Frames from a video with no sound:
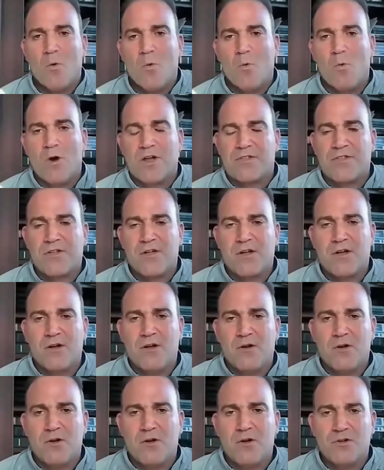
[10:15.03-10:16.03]
With
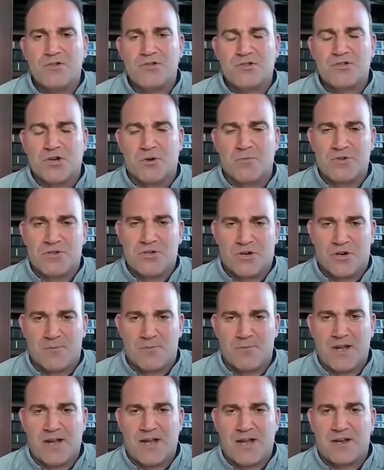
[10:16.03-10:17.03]

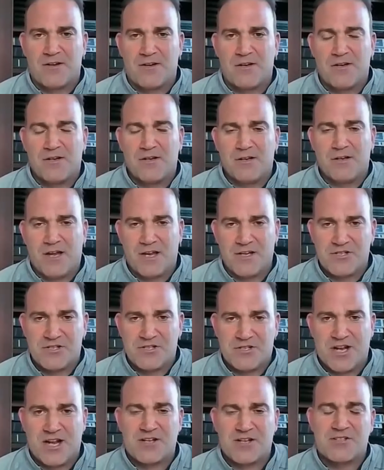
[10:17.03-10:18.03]
Somaderm and
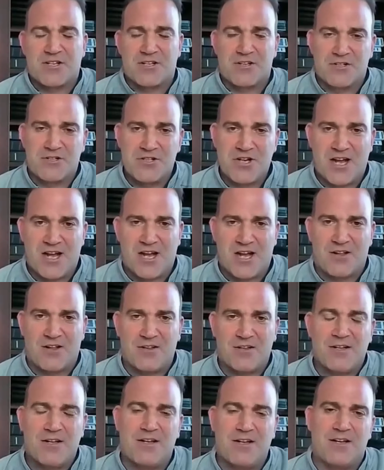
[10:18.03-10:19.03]
HGH and the
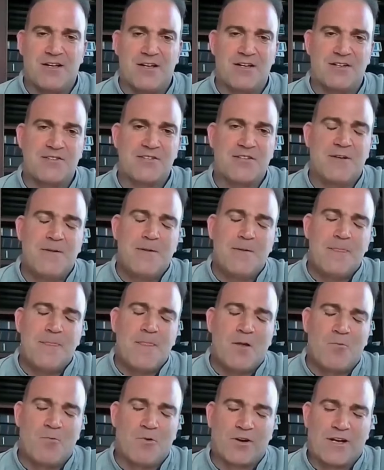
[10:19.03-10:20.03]
gel is
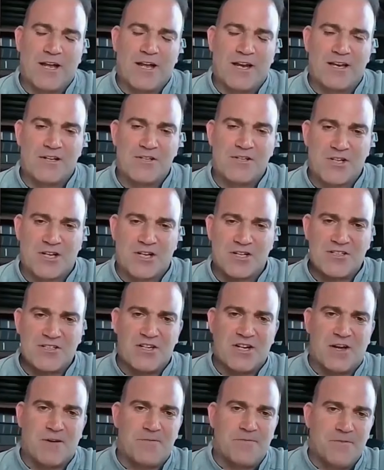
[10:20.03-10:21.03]
we're getting just
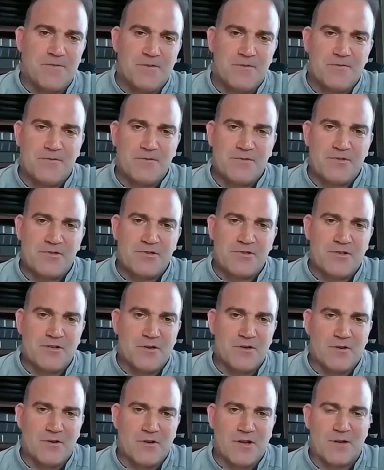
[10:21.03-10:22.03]
enough
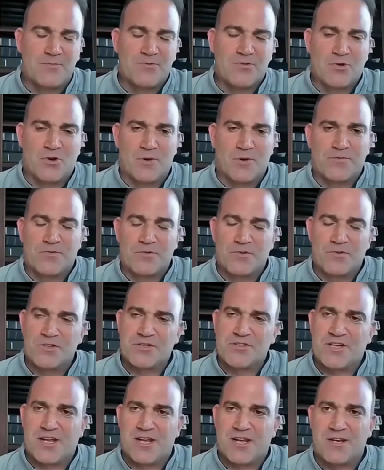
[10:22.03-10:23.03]
absorbed through the
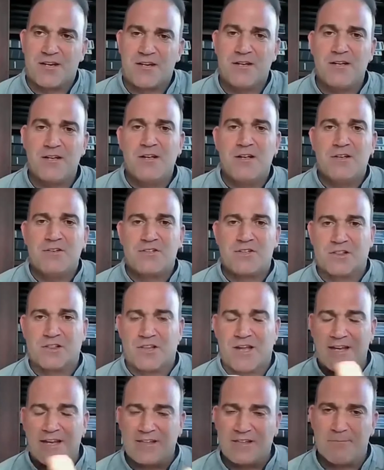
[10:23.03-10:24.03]
skin to
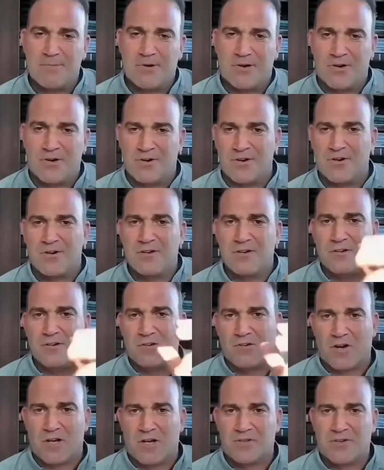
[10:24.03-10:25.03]
light the burner
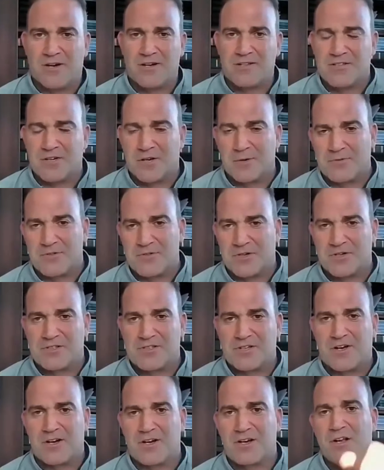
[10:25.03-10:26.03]
called our anterior
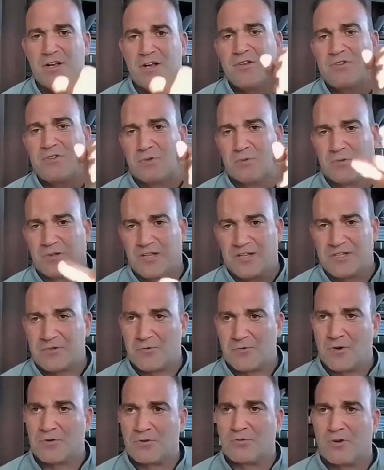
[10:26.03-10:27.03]
pituitary to release
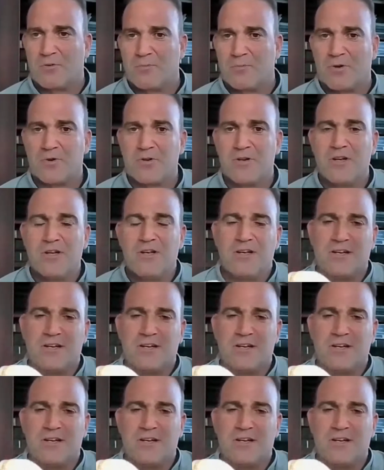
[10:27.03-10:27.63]
growth hormone.